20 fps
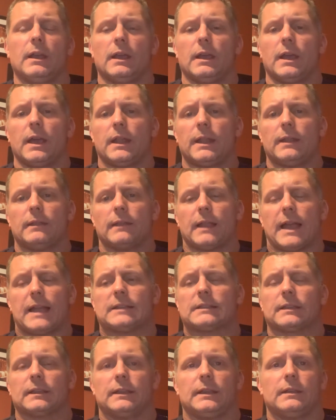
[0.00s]
And then
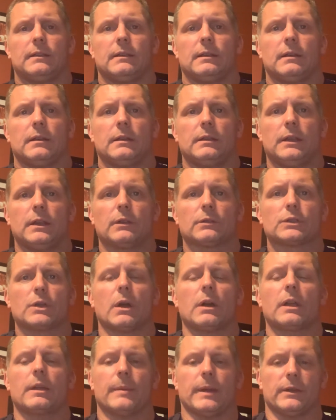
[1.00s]
lastly,
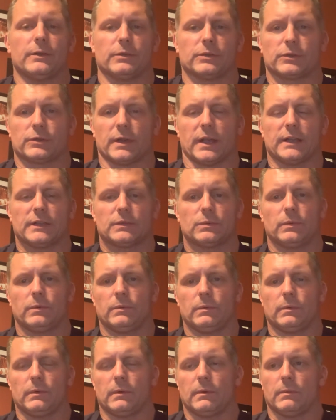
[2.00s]
talk about your stress.
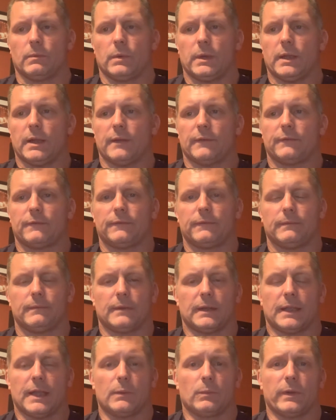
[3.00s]
We have
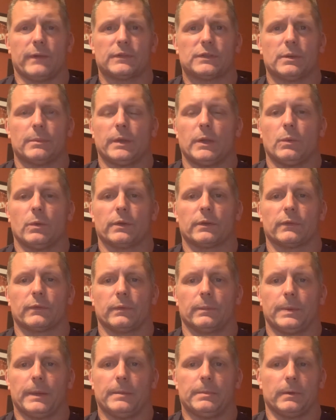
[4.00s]
so many wonderful
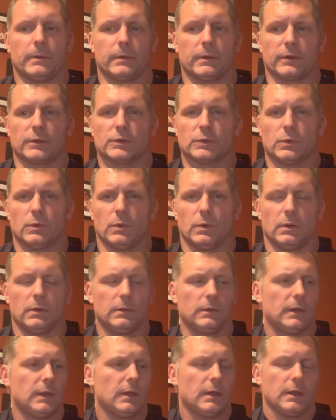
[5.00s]
people in our school
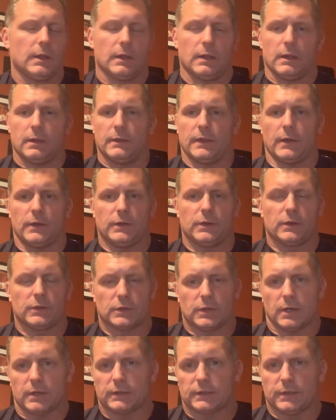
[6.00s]
that you can
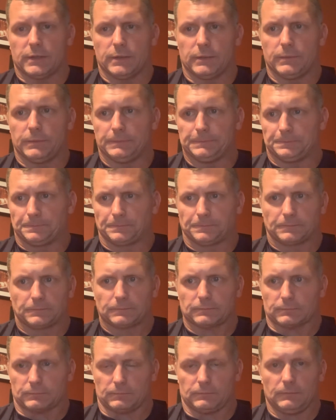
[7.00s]
talk to.
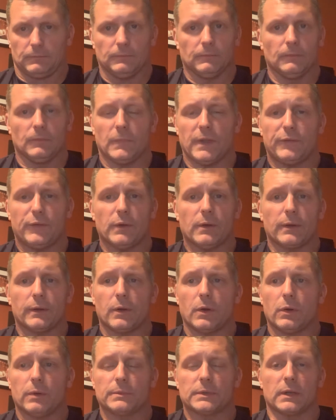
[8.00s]
If you're at
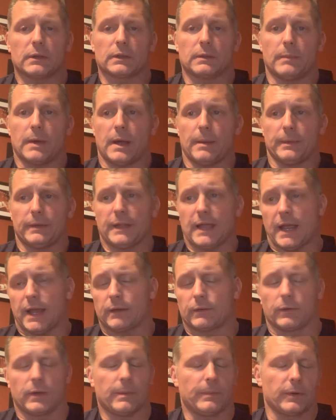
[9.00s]
home, talk to mom and dad
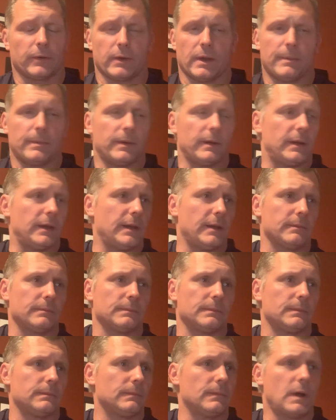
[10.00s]
or grandma, grandpa, aunt,
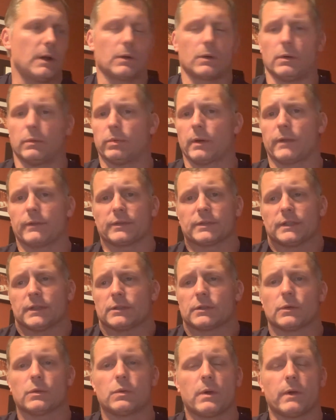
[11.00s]
uncle, brother,
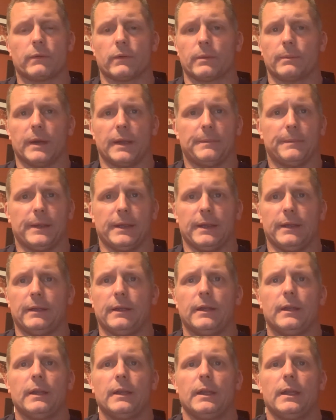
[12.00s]
sister, whoever it might be,
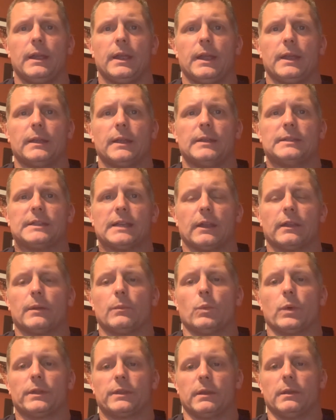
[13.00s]
and tell them
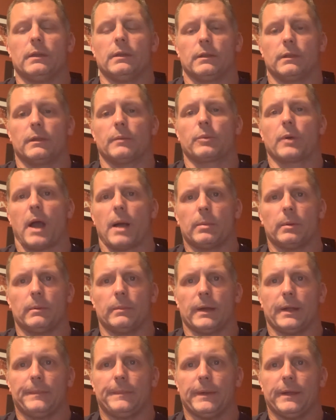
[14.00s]
what the problem
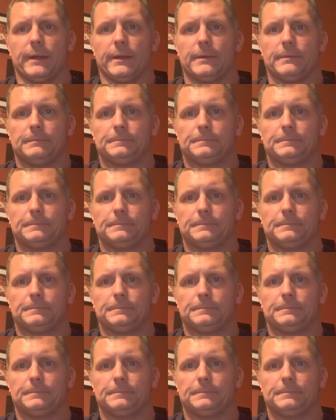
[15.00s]
might be.